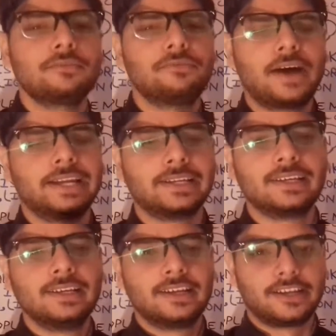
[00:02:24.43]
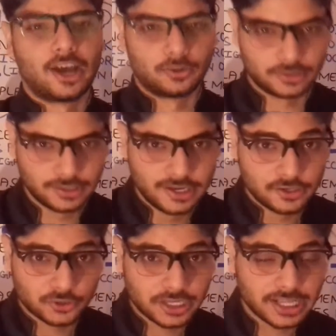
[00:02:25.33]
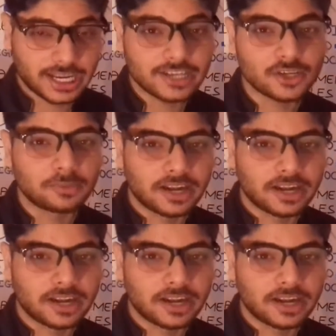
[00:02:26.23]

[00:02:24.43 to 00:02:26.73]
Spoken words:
Fine. Now, so in the case of